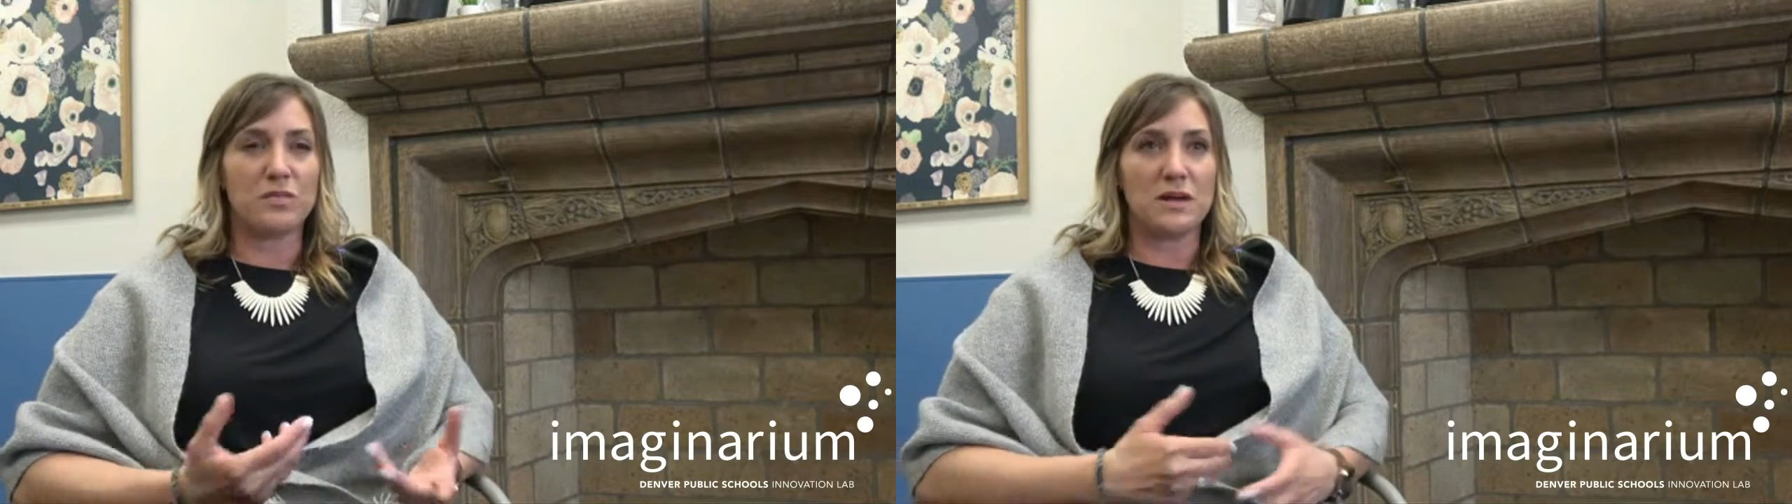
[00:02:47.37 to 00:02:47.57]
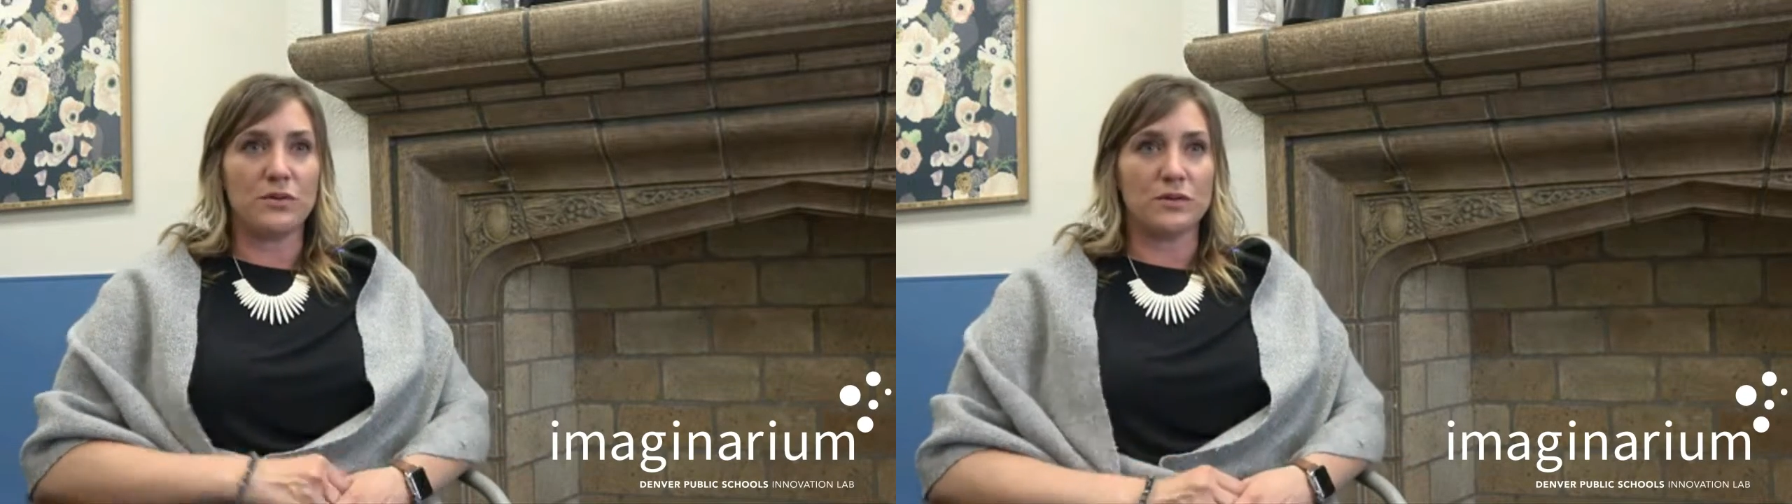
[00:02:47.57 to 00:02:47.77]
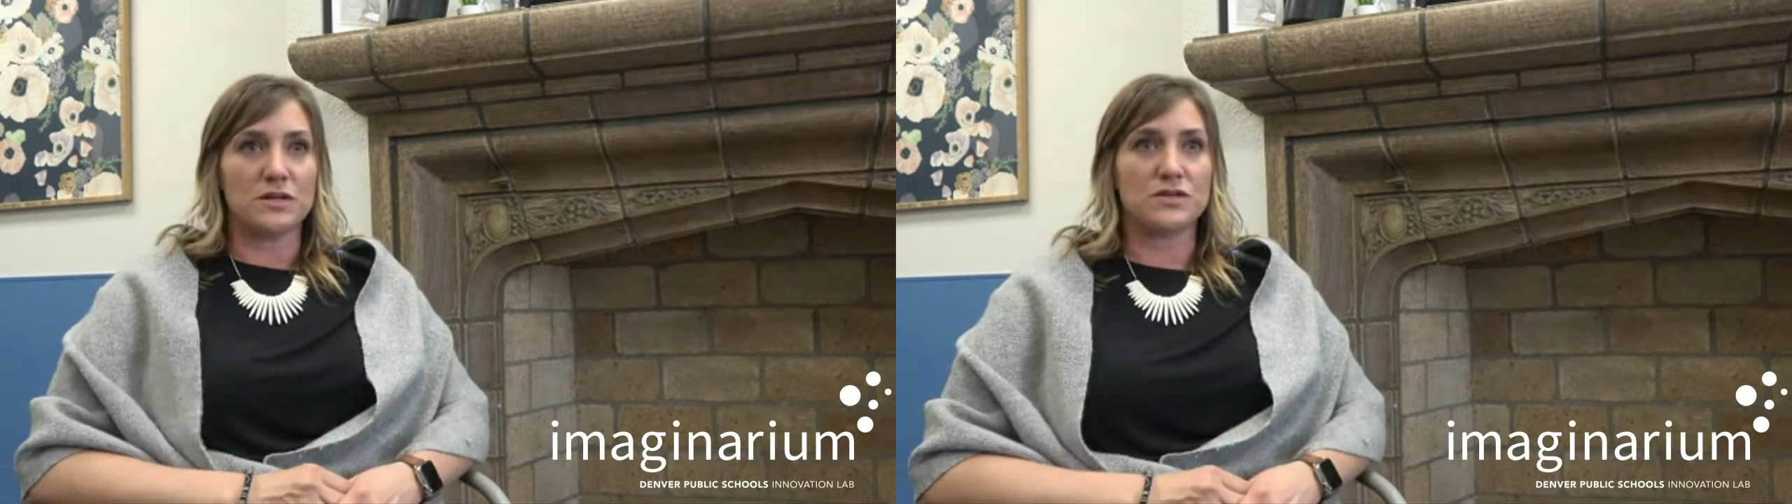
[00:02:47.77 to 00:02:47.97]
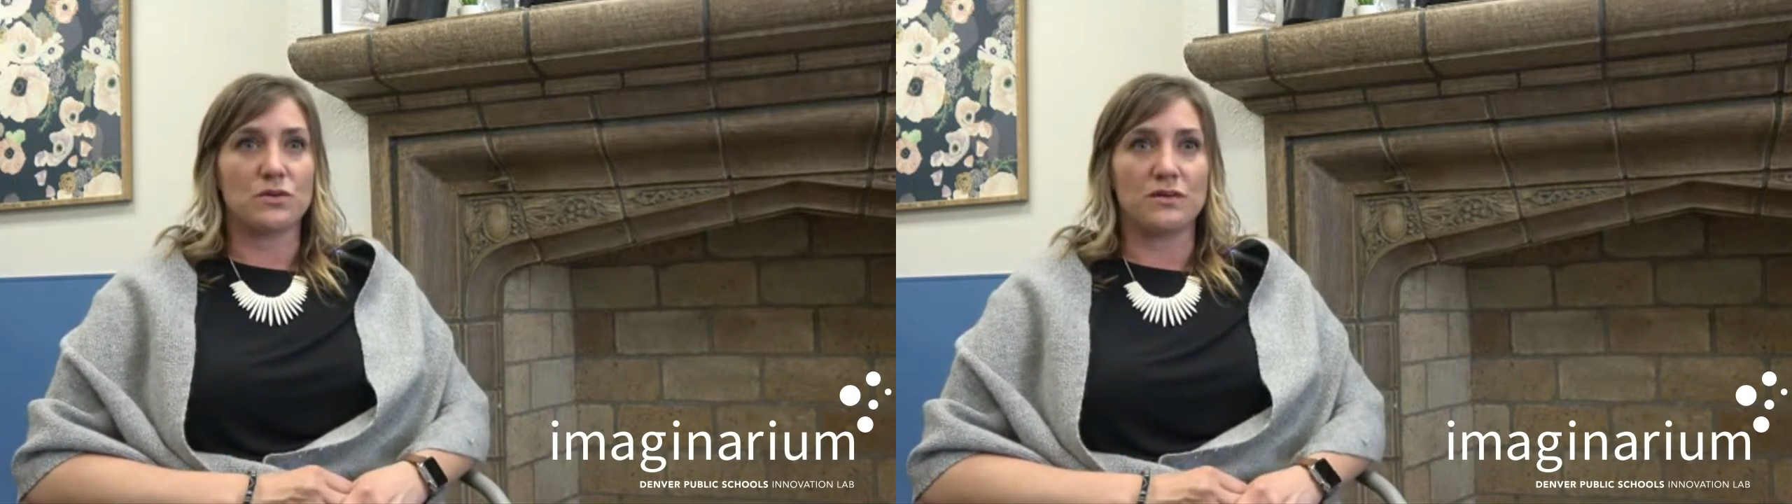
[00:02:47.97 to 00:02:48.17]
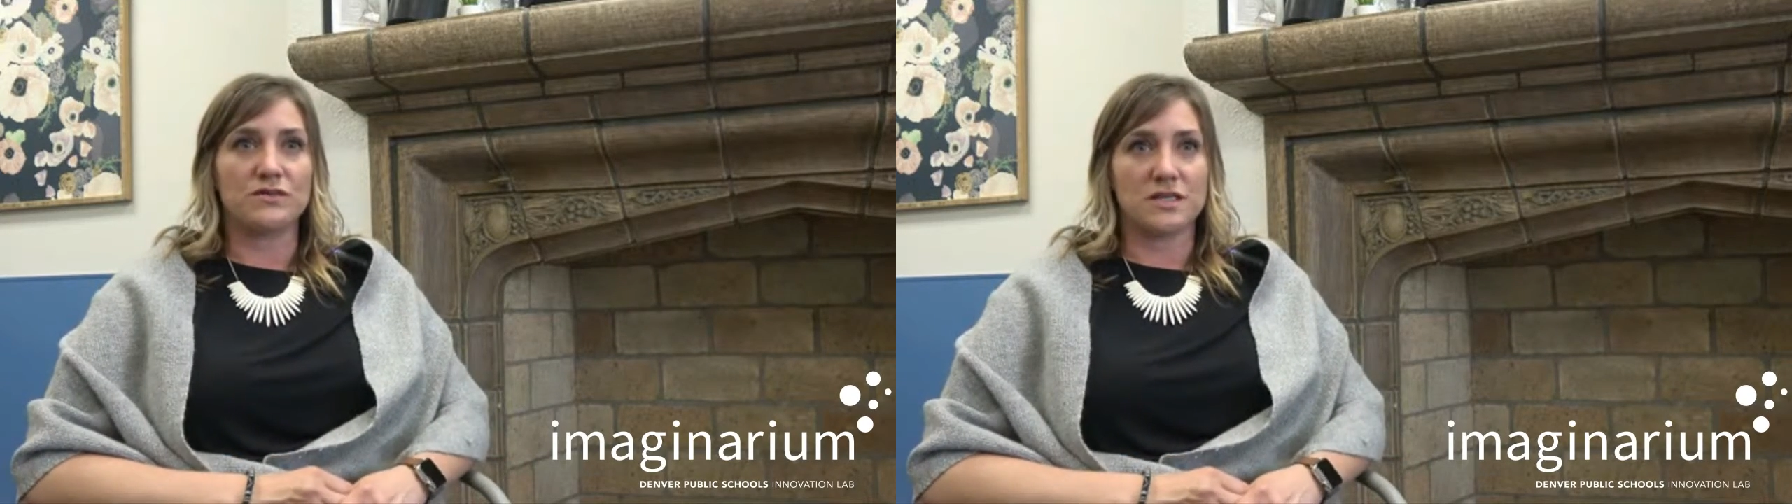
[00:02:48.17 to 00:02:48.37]
people to
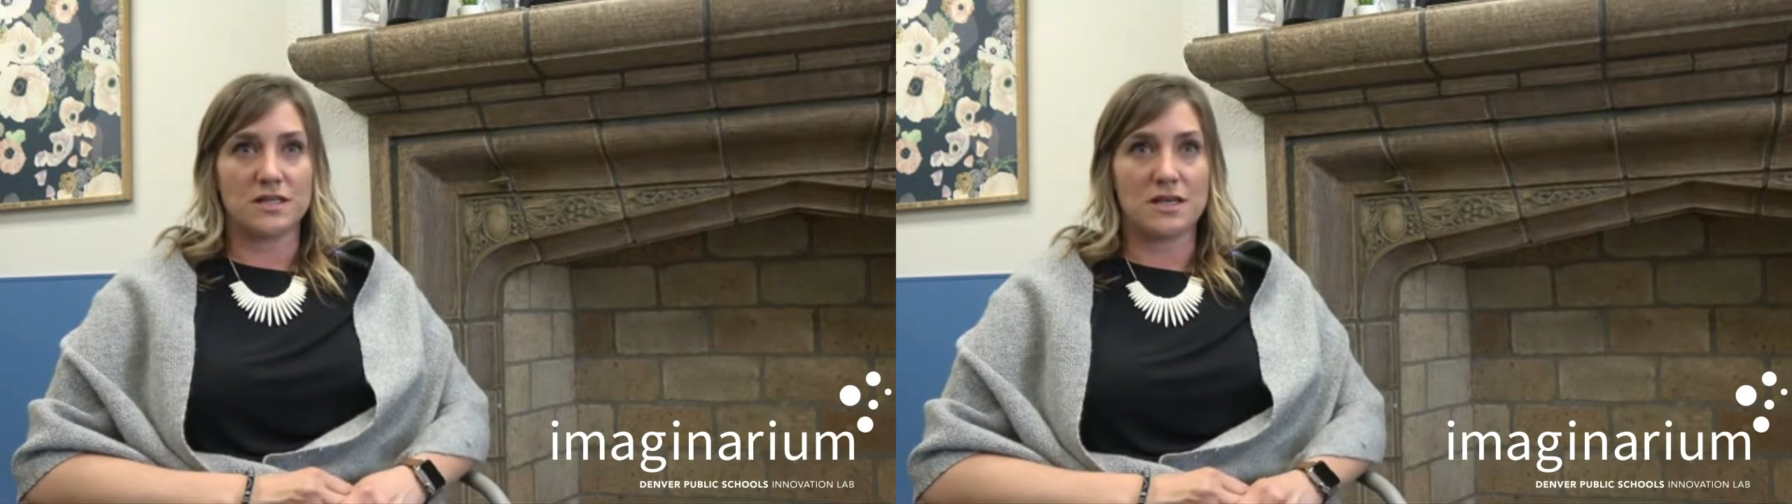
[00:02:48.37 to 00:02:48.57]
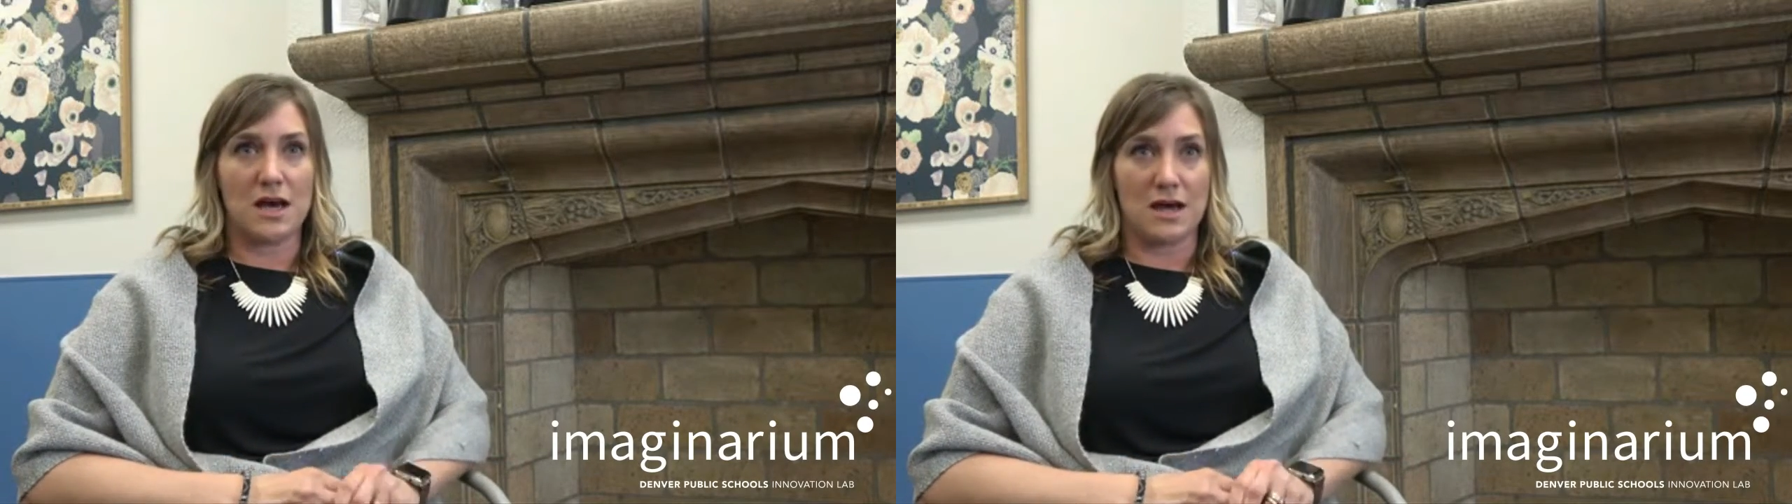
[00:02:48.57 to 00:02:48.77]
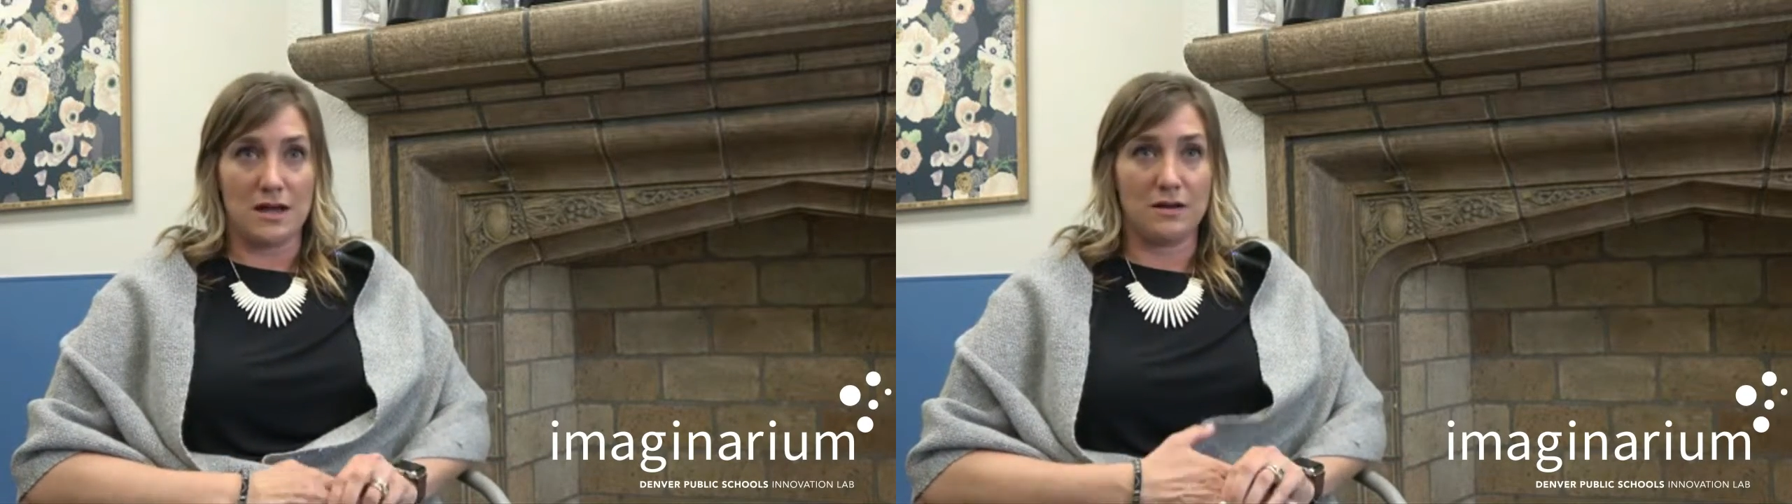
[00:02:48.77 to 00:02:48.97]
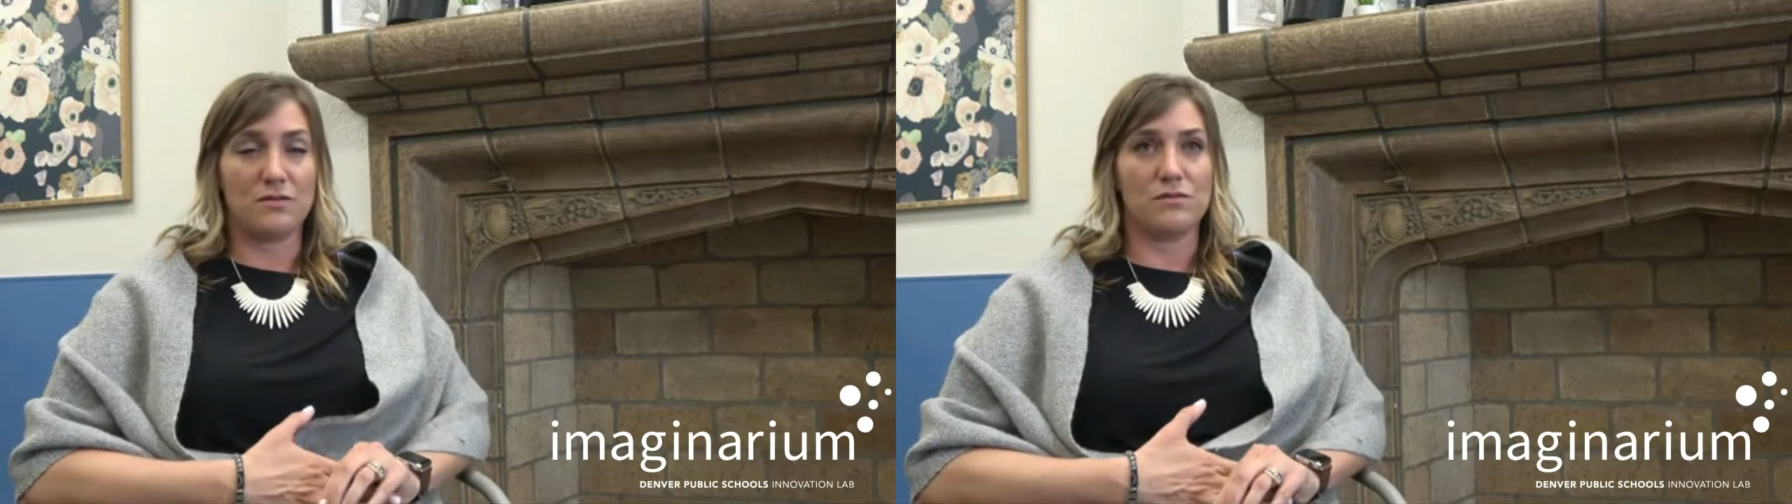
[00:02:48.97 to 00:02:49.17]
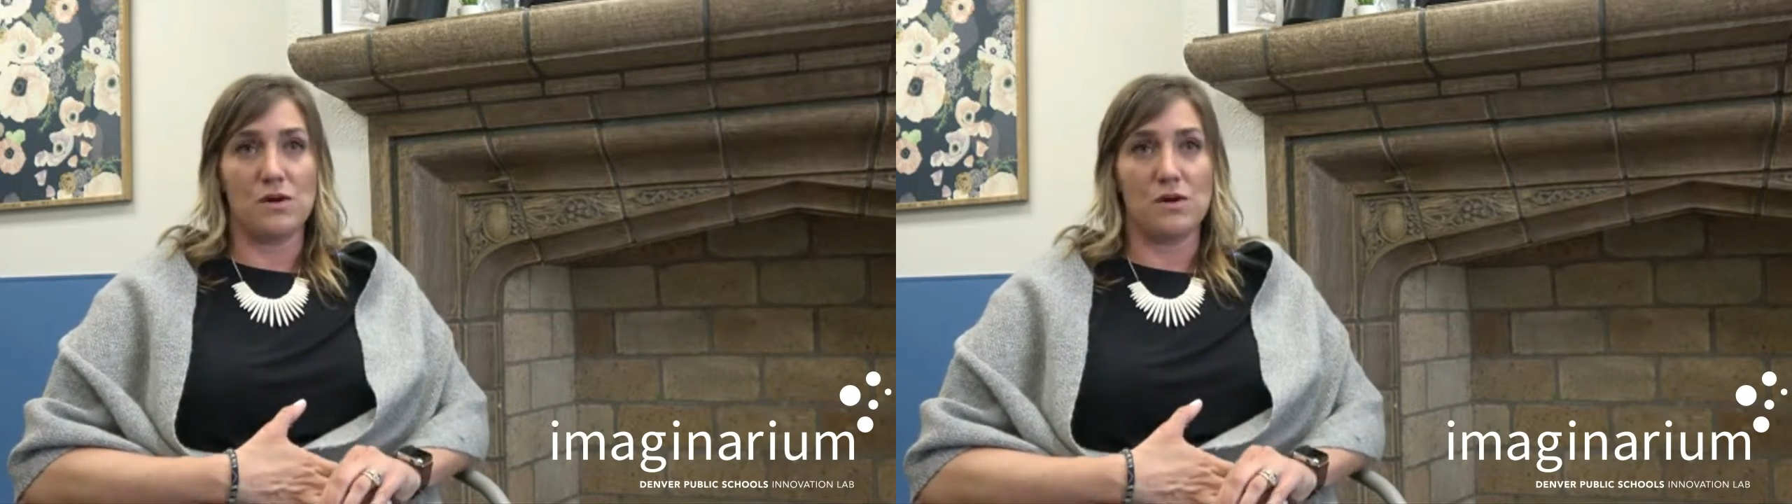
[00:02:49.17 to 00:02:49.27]
sort of decide